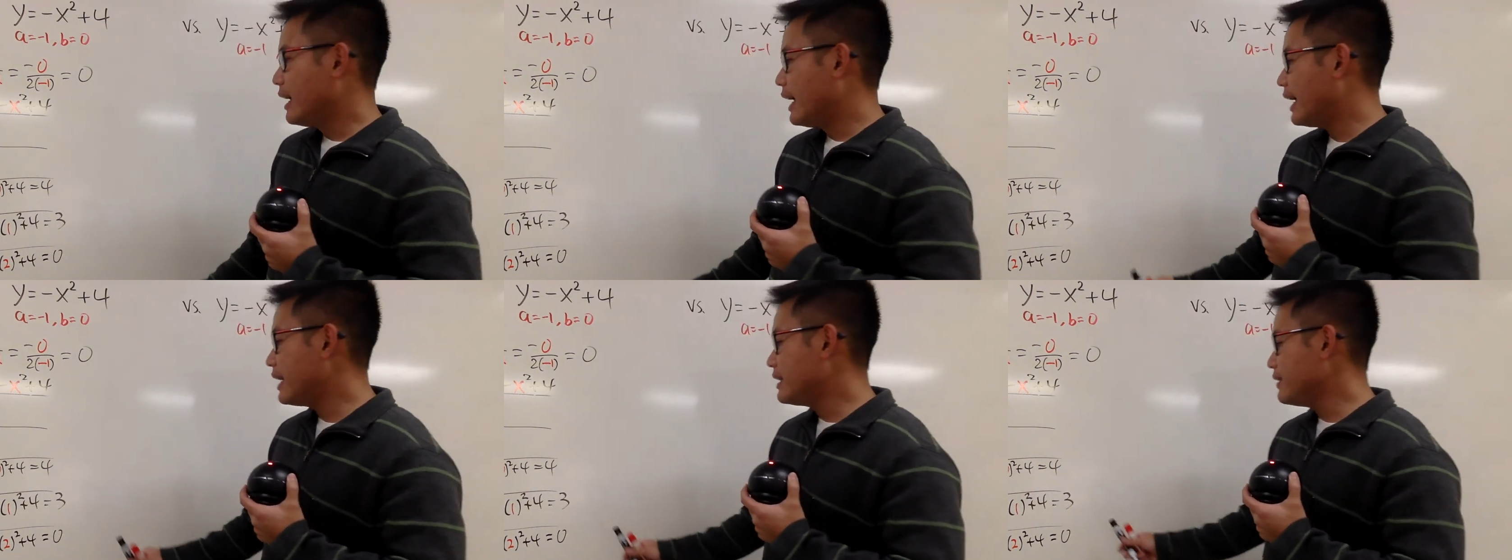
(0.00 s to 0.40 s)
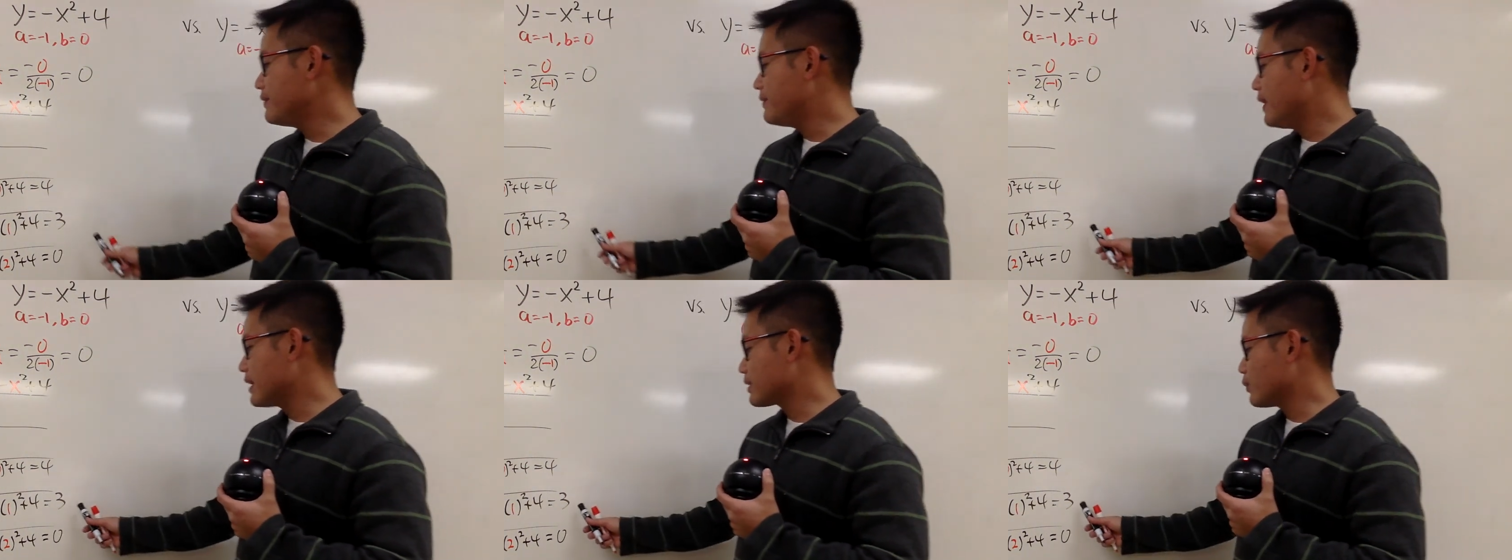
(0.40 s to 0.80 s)
And in
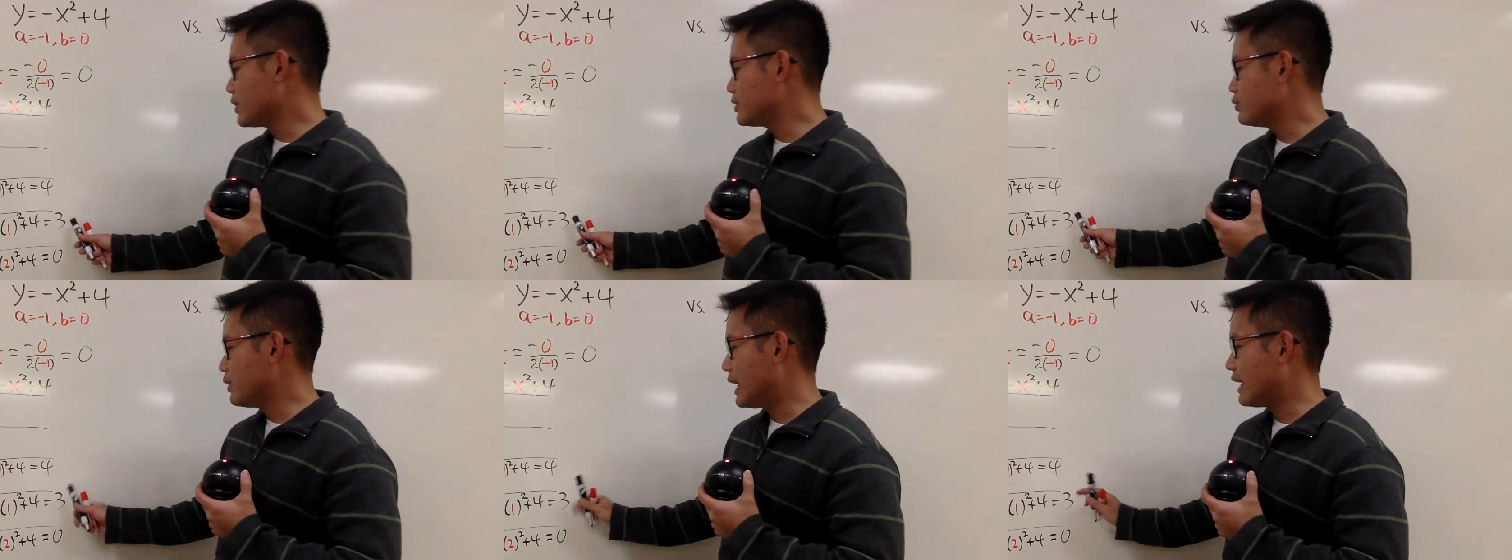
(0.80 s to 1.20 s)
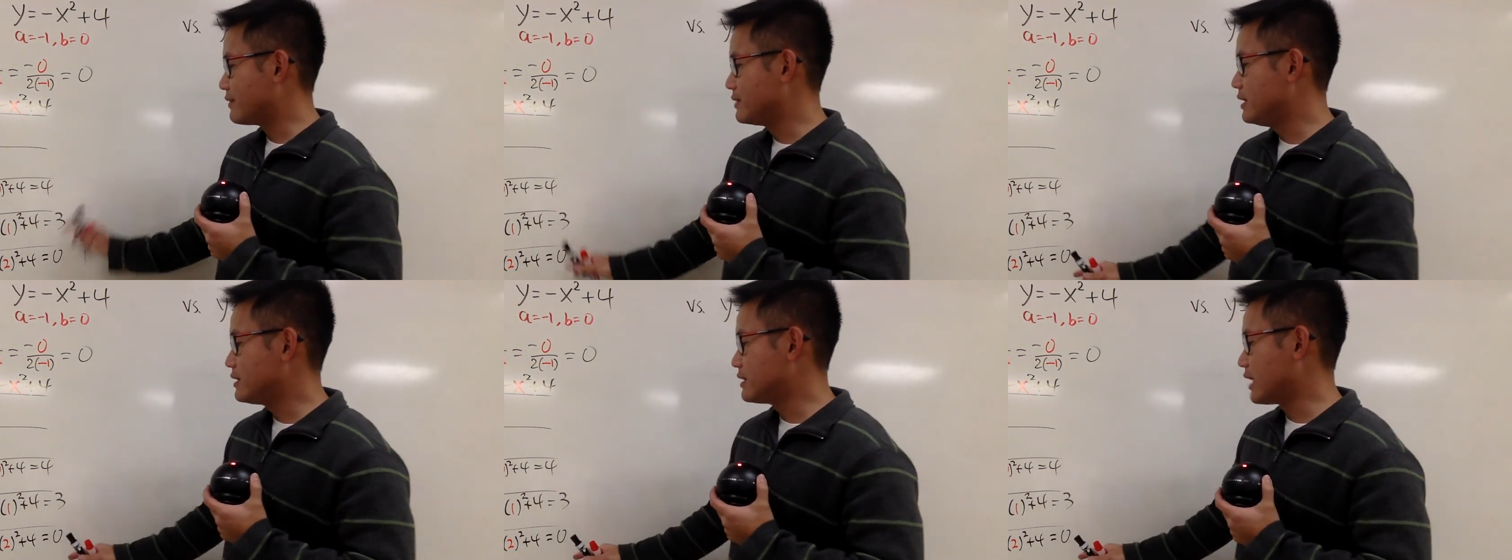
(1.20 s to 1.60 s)
fact, once you
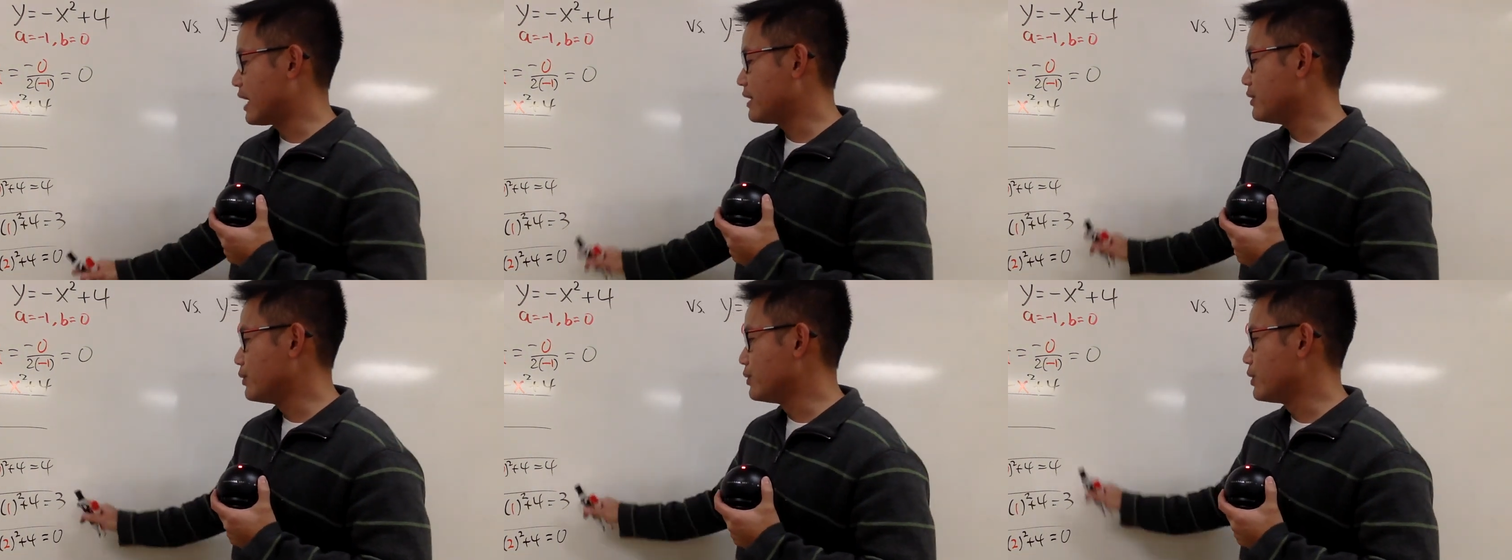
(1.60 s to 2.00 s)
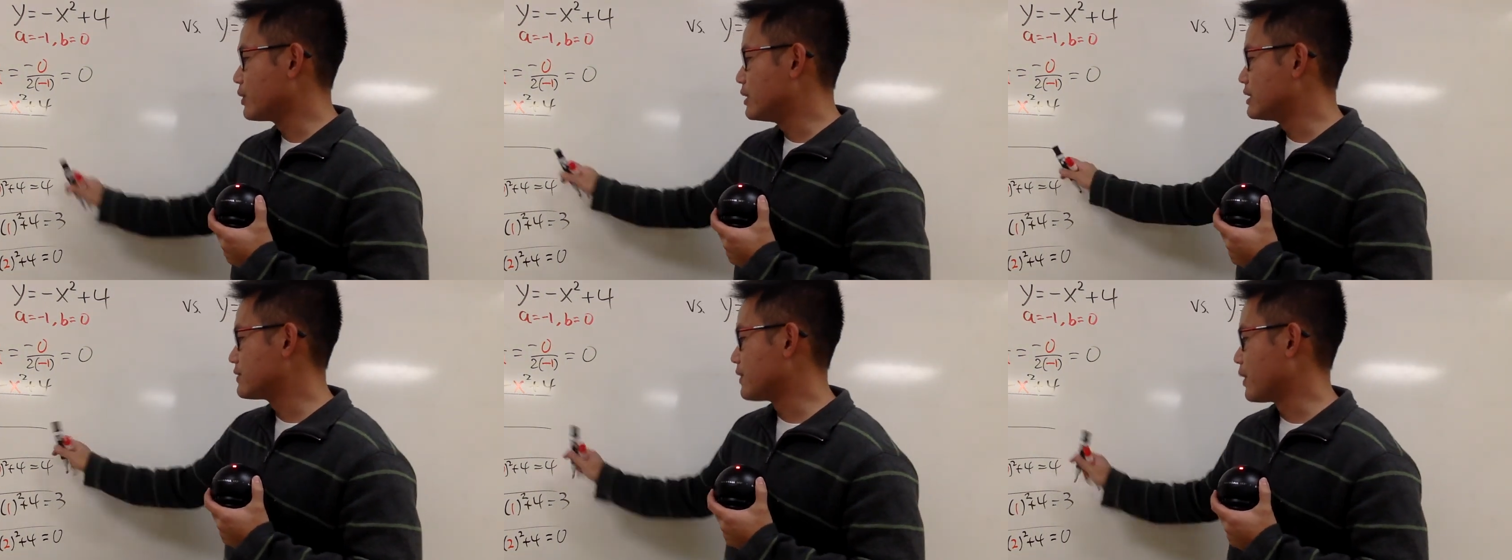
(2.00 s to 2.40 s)
have this done, you know
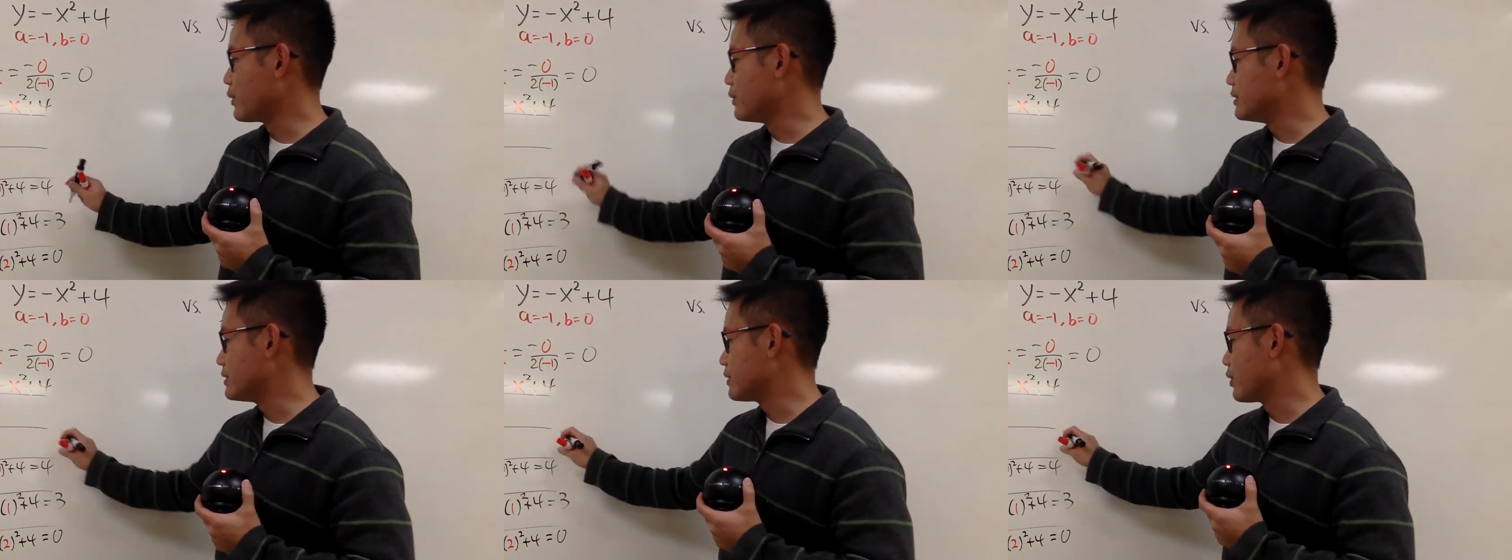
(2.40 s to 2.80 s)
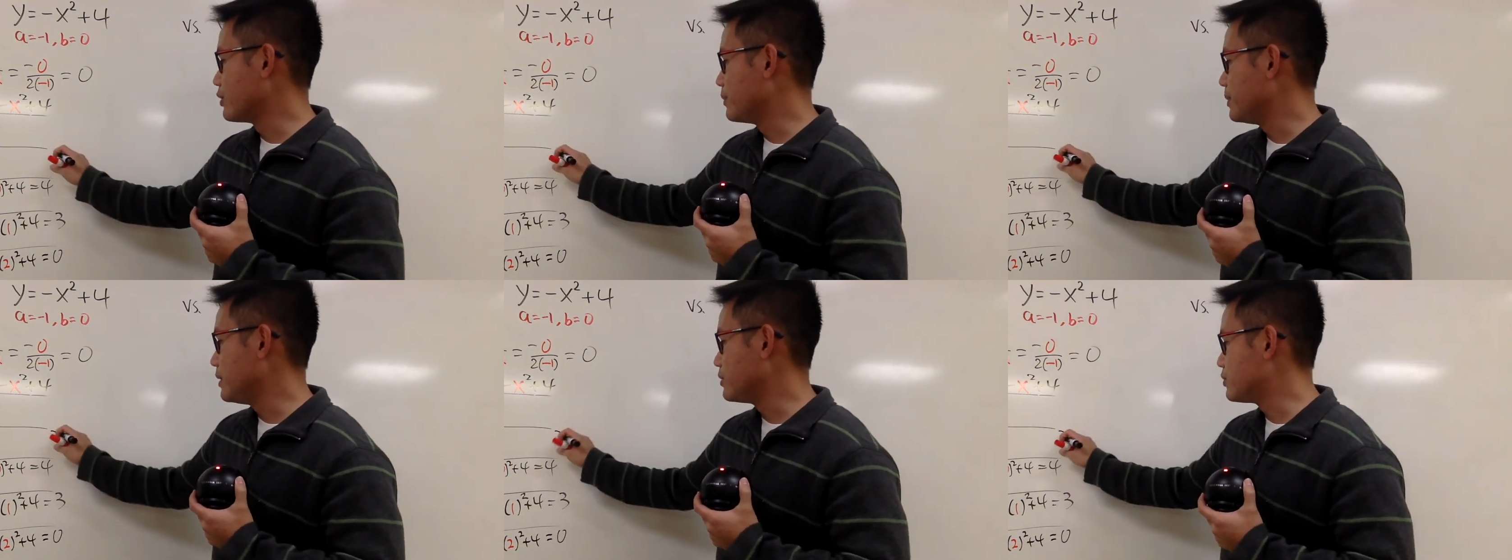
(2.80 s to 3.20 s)
this value is going
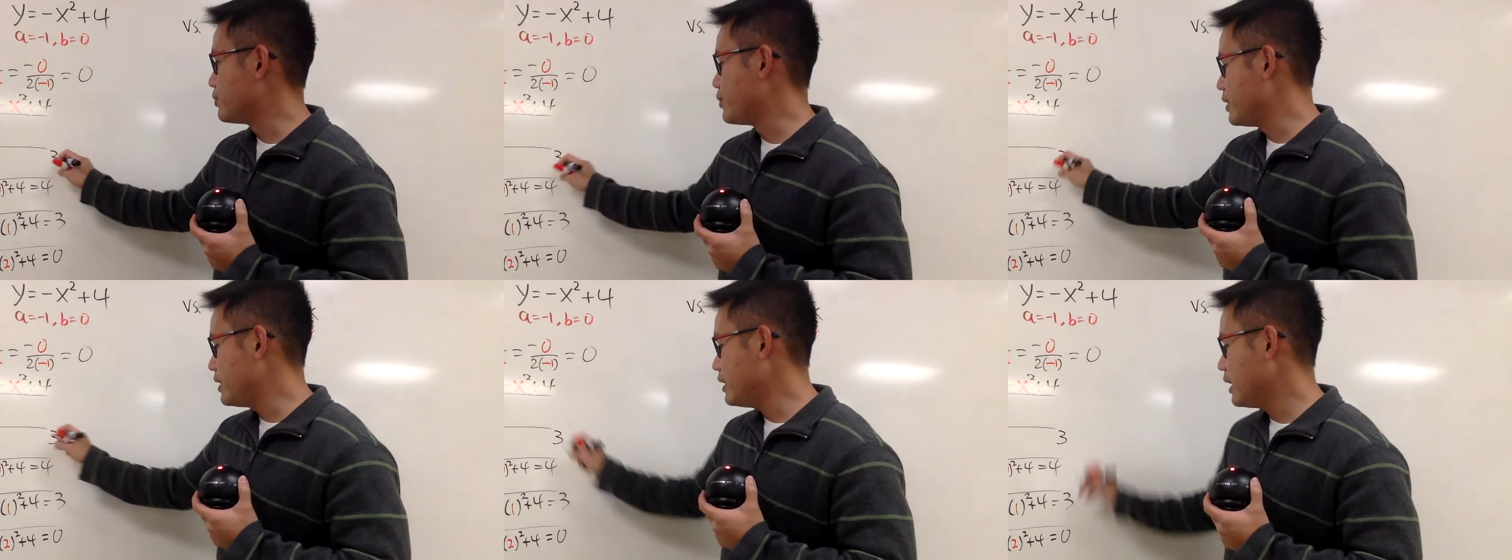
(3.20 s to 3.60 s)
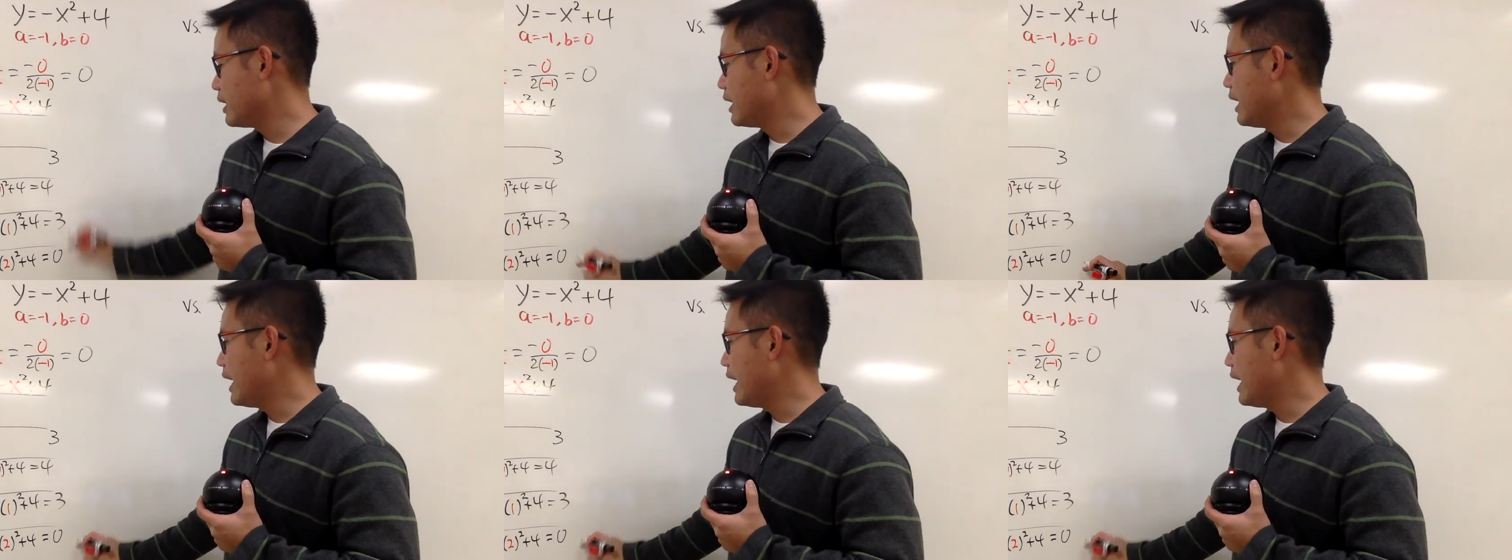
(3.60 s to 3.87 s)
to be 3,